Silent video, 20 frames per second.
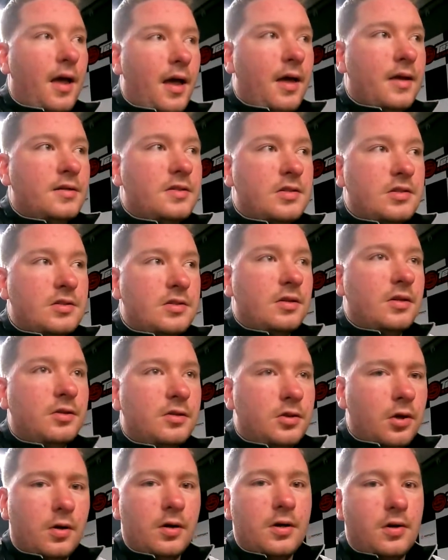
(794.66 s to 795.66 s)
It's
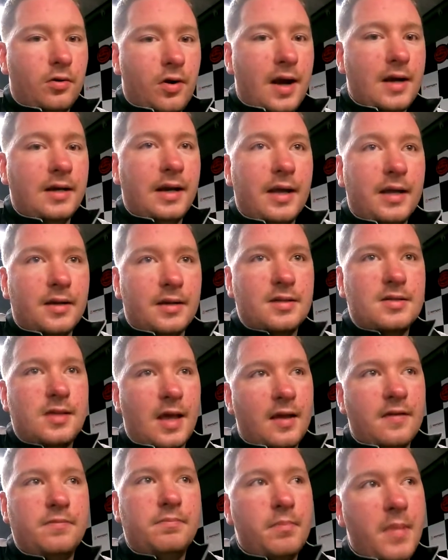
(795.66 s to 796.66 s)
do it correctly in a
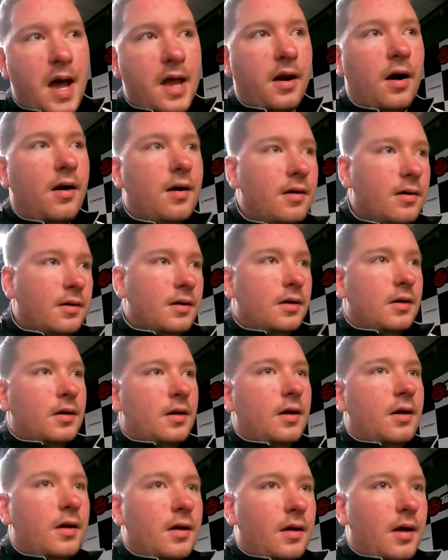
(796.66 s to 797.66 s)
safe manner.
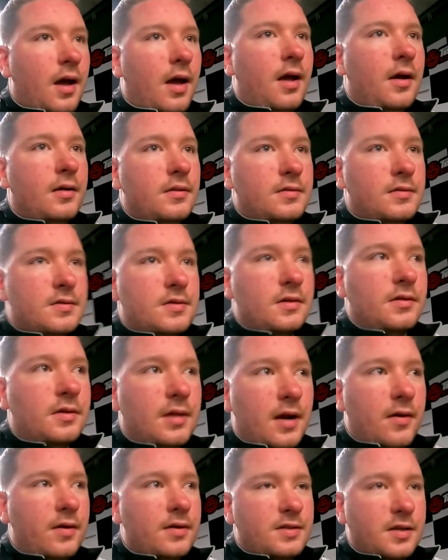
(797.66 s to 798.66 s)
And
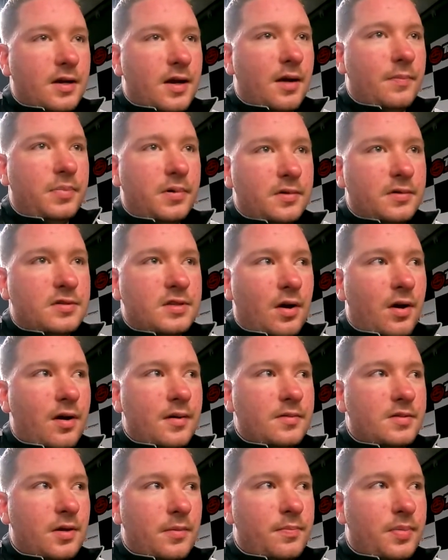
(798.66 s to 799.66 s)
there is a couple of
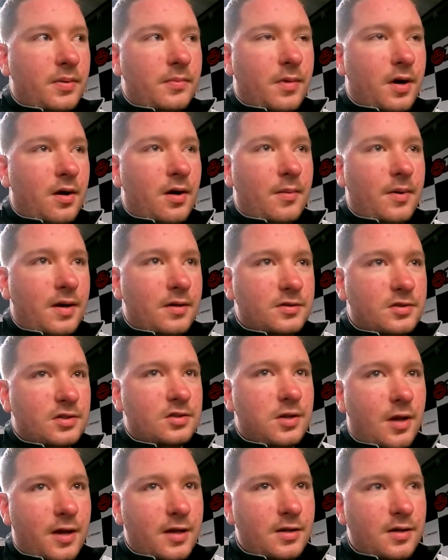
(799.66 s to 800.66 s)
times I put my arm out
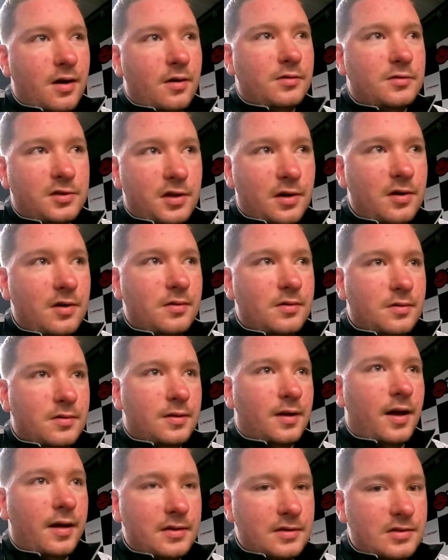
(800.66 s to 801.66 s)
just like, yo, dude,
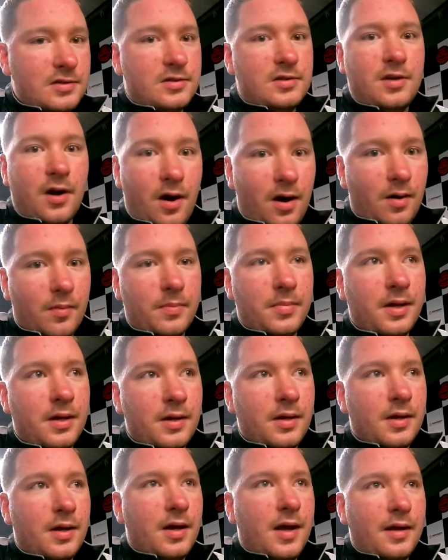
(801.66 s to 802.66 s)
like, stop.
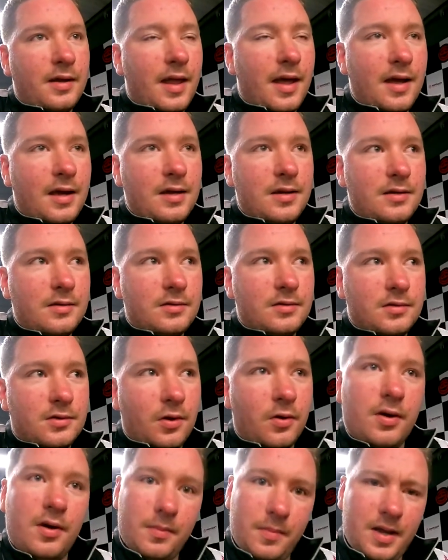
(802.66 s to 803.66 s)
And they
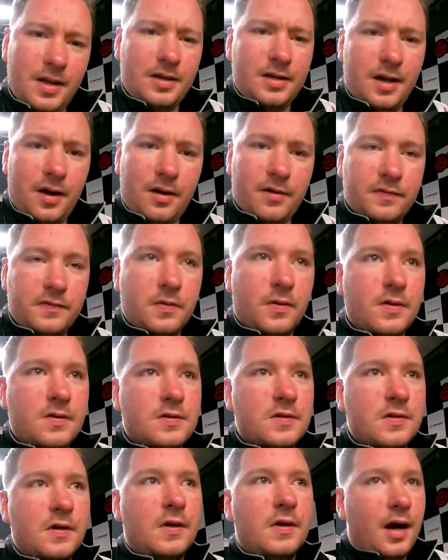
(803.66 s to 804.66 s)
do it immediately
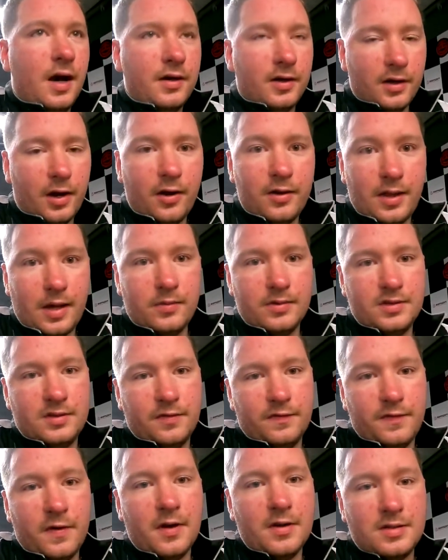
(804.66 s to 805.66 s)
afterwards. I don't know, that was
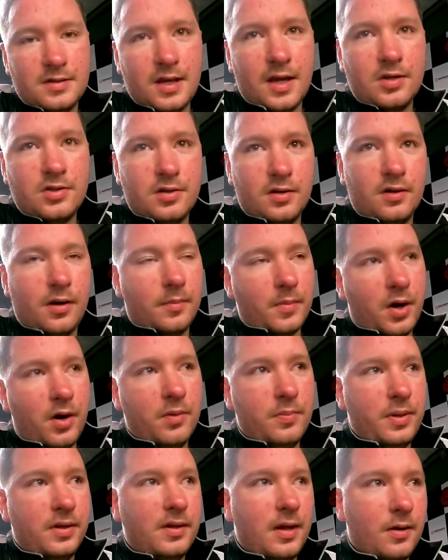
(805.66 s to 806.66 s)
the first session. I'm
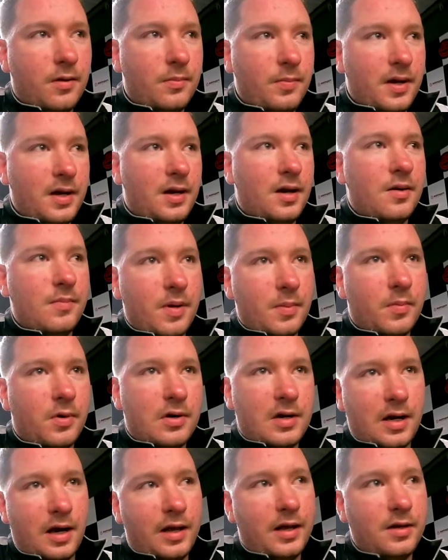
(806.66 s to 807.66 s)
hoping they will be a little bit
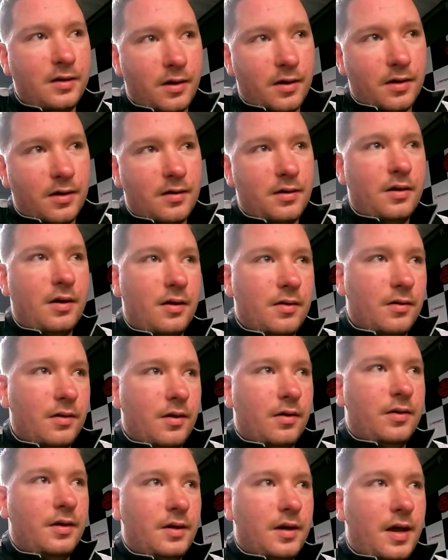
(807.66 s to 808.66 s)
more cleaner
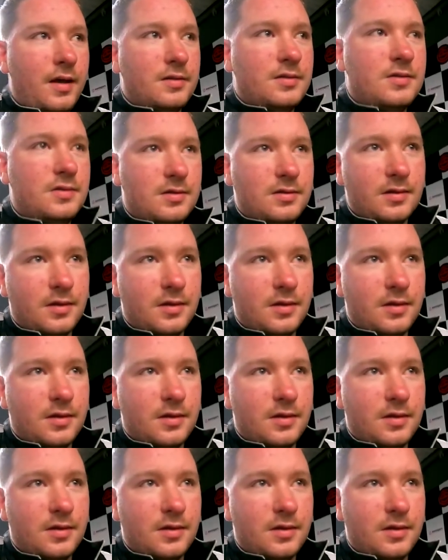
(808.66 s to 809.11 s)
on the next